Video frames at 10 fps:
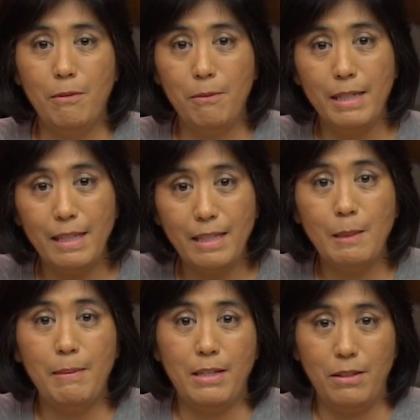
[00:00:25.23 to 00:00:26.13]
but what is
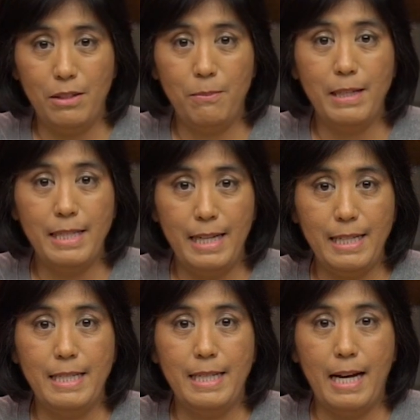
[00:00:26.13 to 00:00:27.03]
special is what's
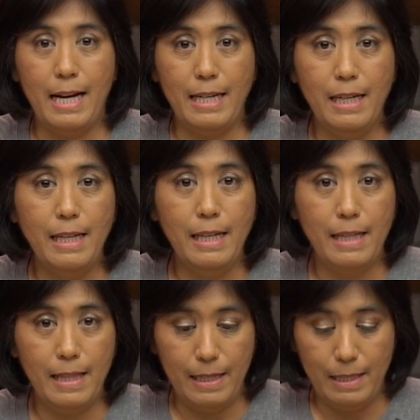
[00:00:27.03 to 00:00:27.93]
inside.
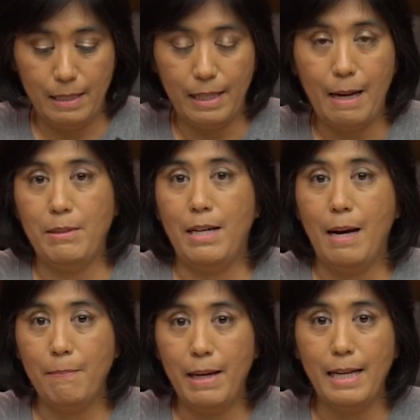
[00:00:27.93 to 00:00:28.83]
This
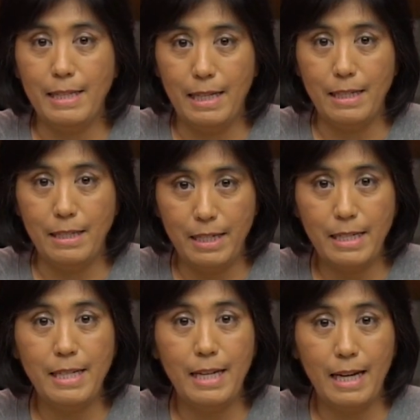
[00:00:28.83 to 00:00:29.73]
laptop has a
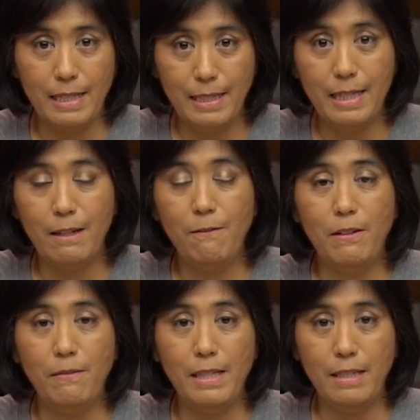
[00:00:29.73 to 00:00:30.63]
GTX
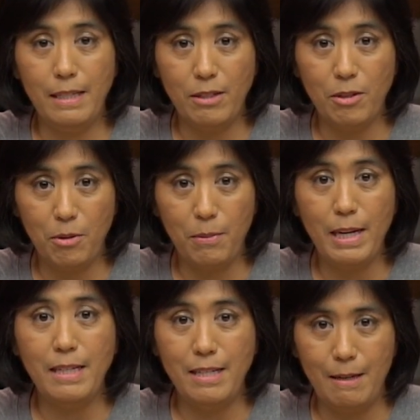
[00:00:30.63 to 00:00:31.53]
1050
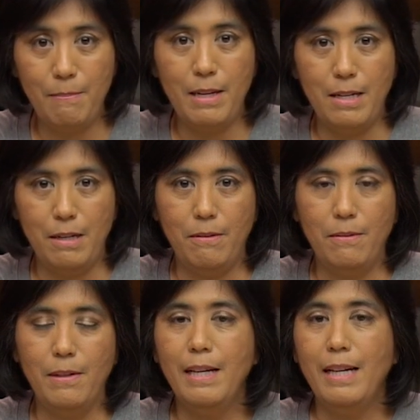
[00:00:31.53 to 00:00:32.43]
discrete
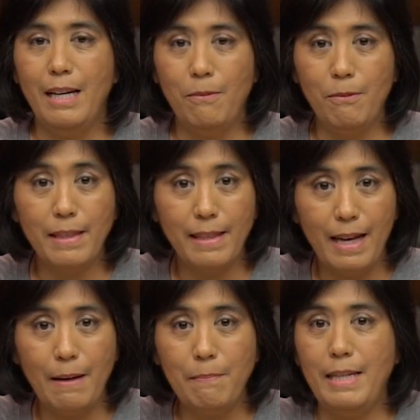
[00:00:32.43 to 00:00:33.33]
GPU. And what
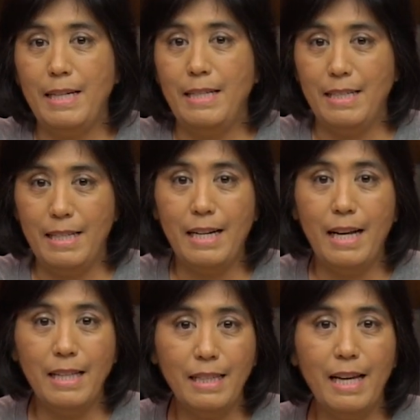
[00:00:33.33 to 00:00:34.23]
that means is that
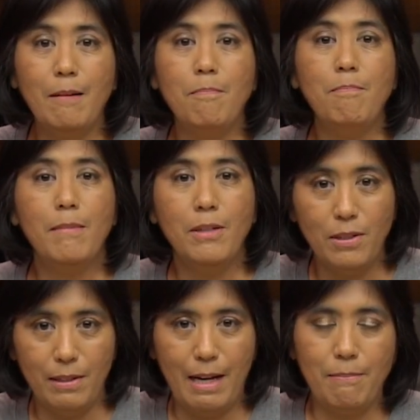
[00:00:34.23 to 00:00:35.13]
unlike
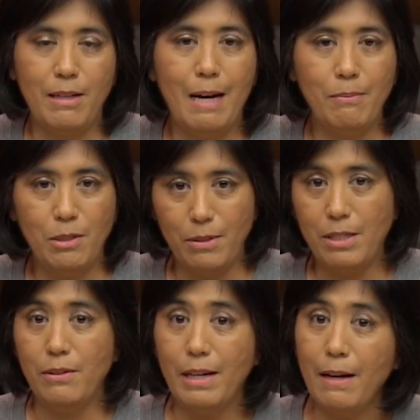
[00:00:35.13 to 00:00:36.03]
most laptops, which
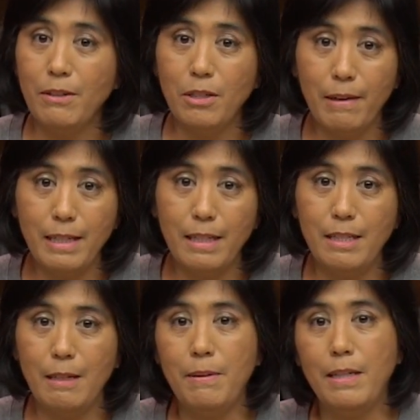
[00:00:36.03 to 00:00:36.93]
still have integrated
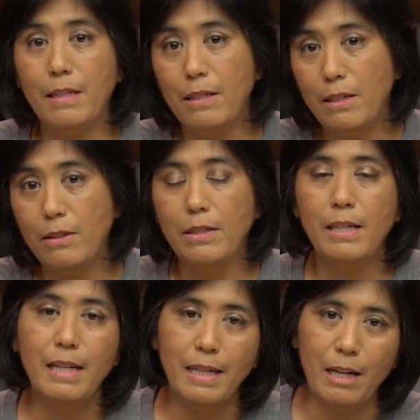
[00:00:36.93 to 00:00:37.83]
GPUs,
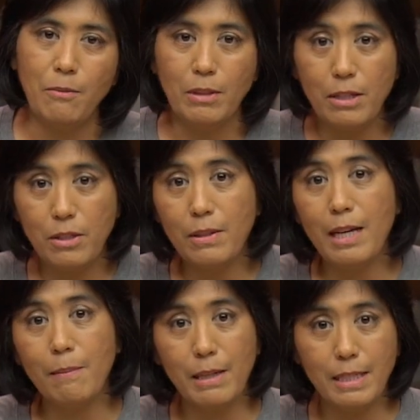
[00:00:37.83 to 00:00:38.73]
can't really do
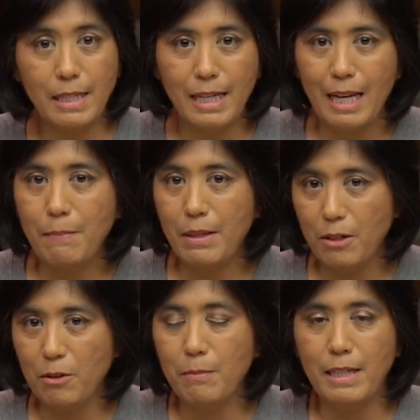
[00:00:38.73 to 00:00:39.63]
that much
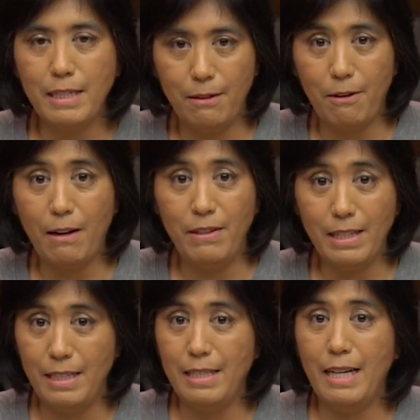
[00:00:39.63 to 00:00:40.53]
gaming or much
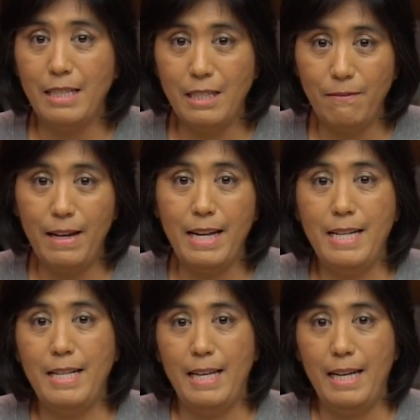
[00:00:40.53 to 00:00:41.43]
graphics intensive
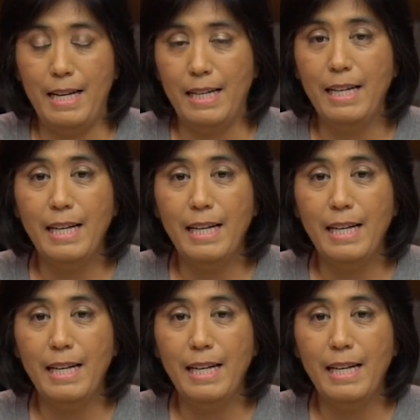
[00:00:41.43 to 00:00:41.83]
anything,